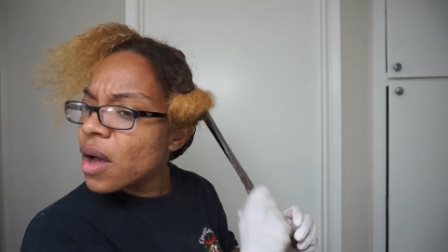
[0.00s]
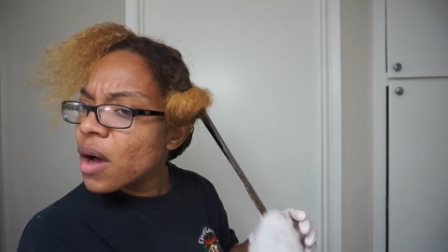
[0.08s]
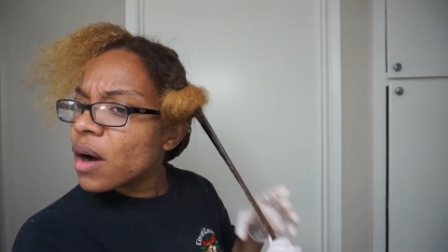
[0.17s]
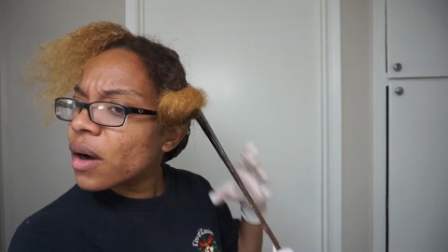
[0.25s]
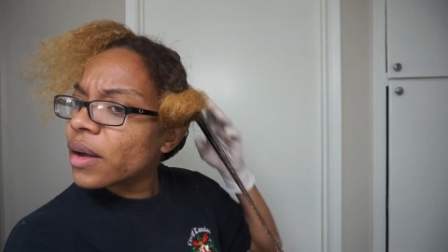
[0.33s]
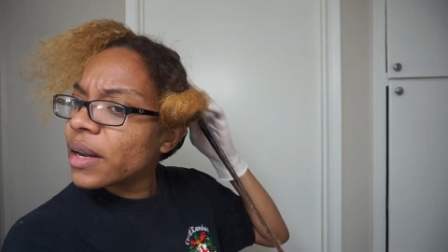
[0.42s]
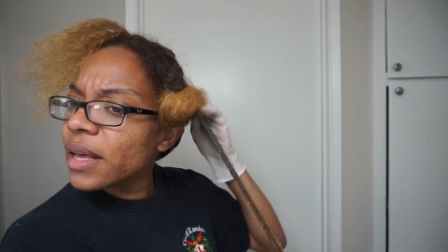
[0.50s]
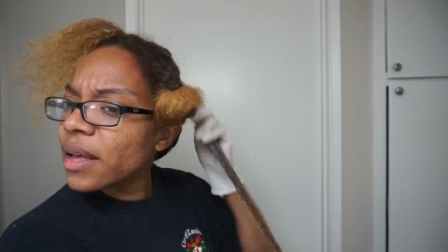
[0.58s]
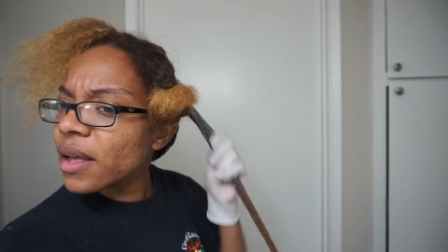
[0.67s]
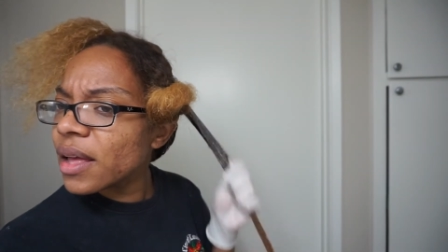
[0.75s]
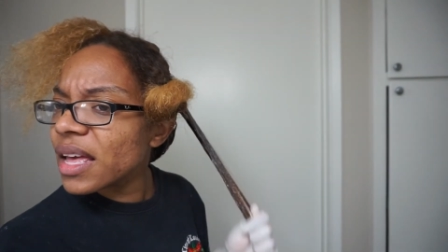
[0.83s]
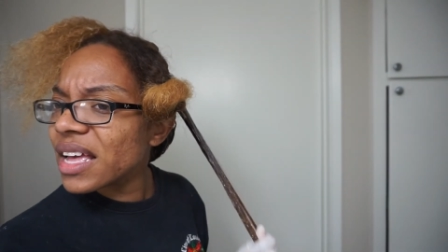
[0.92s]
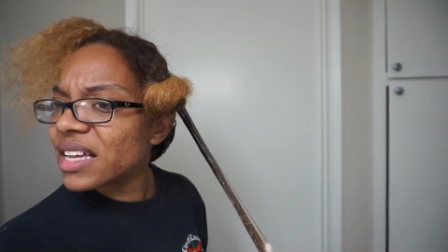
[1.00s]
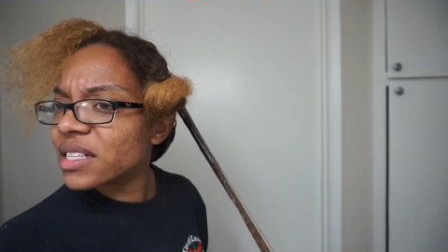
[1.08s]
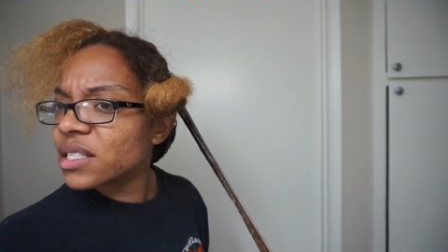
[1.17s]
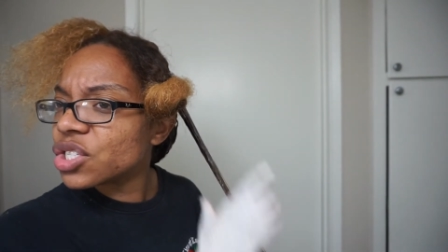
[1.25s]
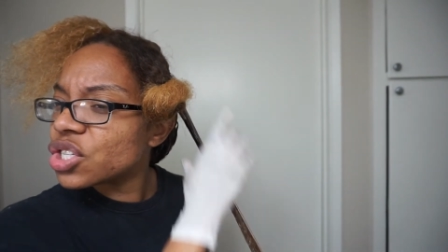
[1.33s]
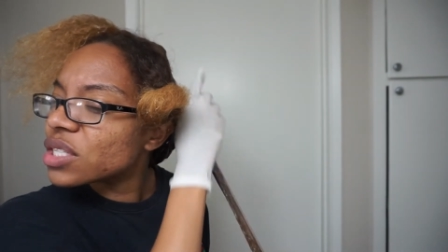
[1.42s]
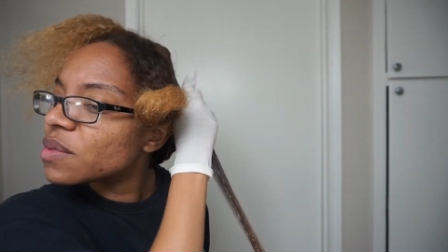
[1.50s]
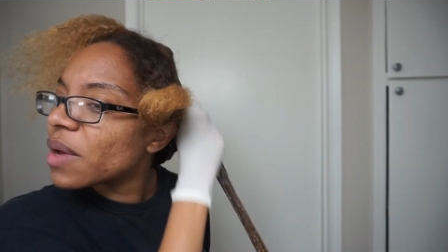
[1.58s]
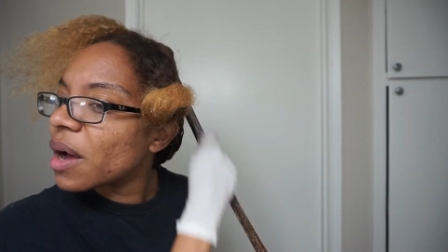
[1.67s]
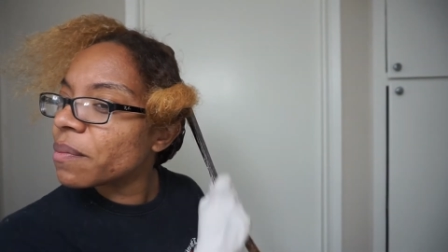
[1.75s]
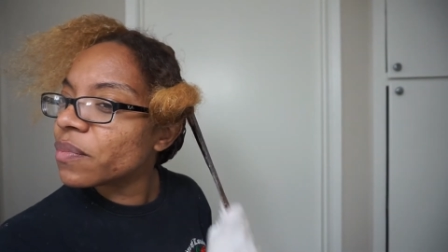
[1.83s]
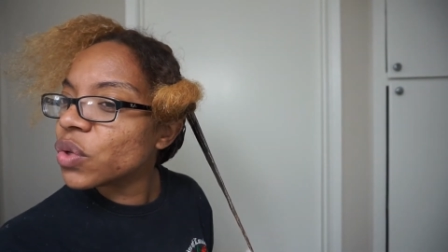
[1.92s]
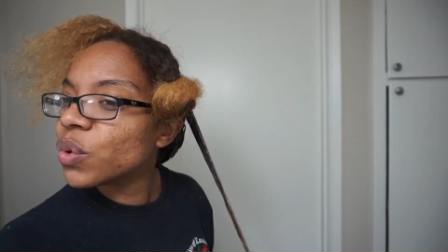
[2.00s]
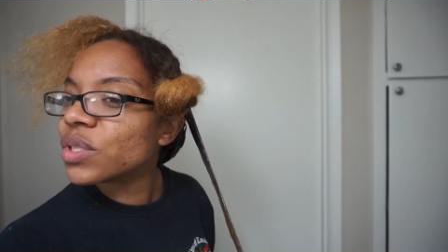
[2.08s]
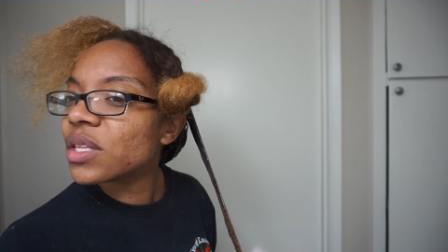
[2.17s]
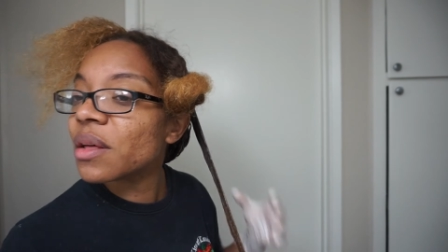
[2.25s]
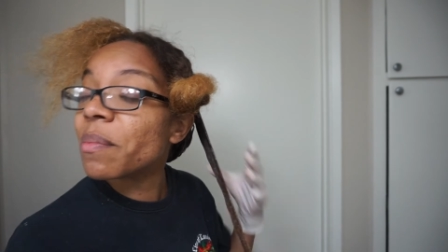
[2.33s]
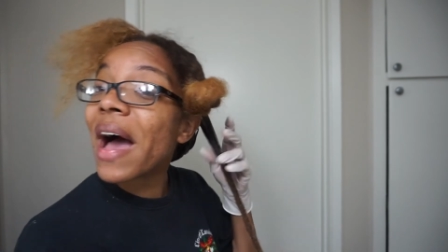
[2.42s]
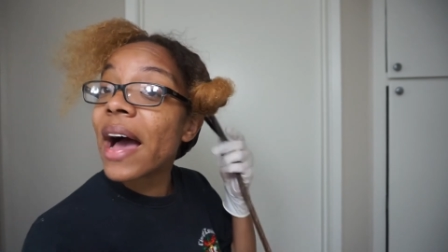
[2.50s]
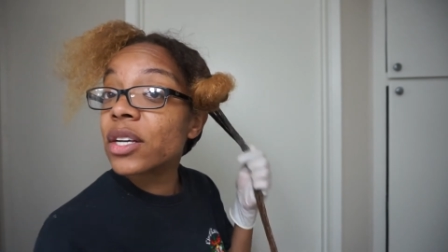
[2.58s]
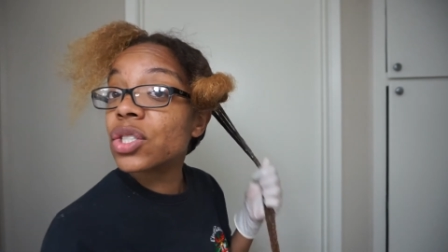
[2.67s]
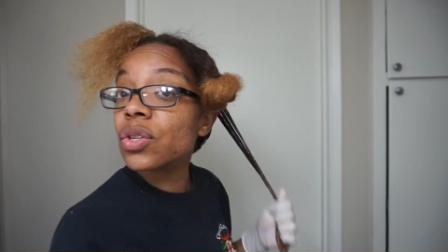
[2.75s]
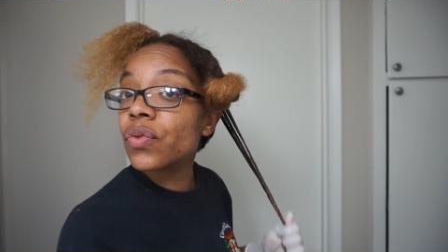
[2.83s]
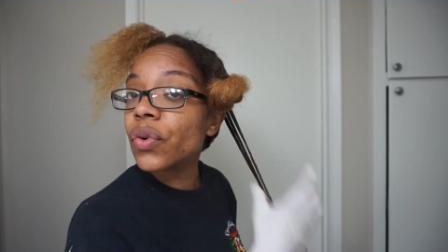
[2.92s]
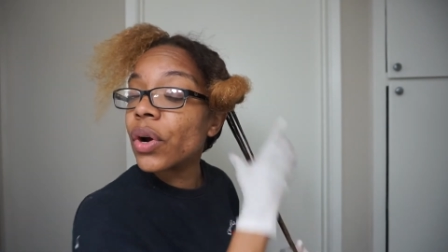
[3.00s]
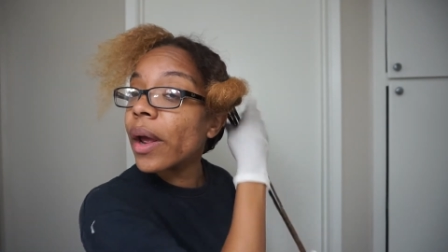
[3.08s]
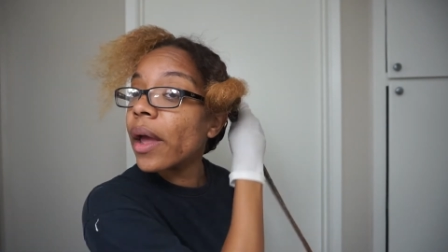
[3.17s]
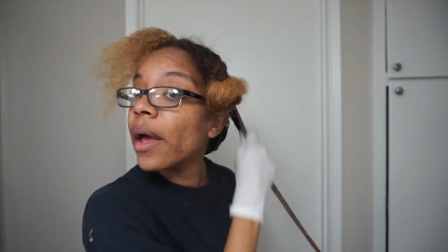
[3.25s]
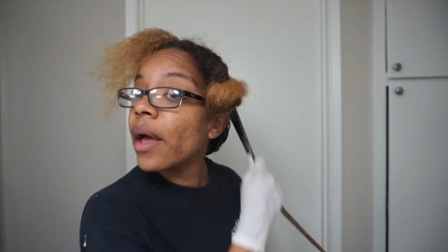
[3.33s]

on it, it's just, I'm losing the passion for it.